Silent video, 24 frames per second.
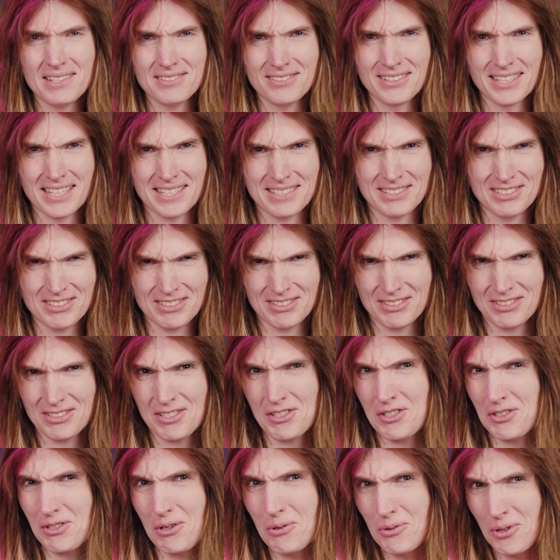Like, just
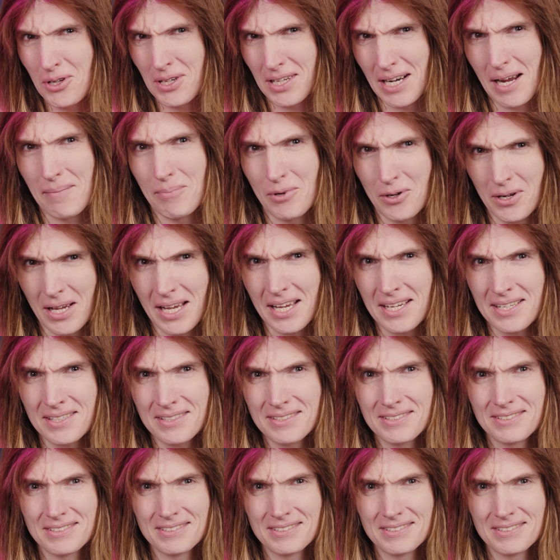just don't look it up, okay?